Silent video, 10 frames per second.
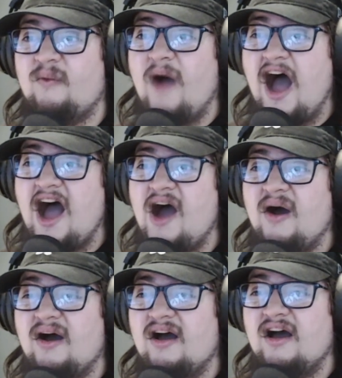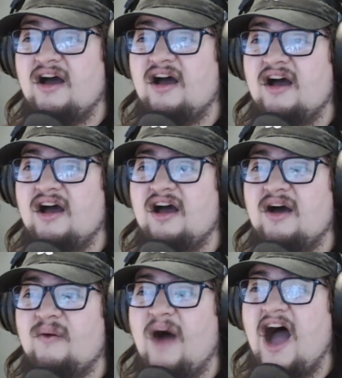Wow.
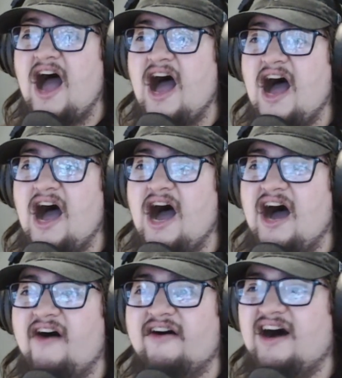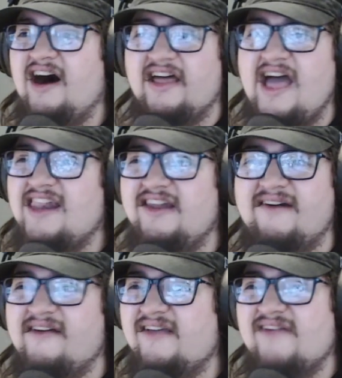Wow. Oh, that
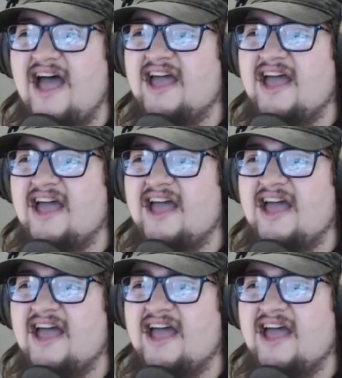Louie, man.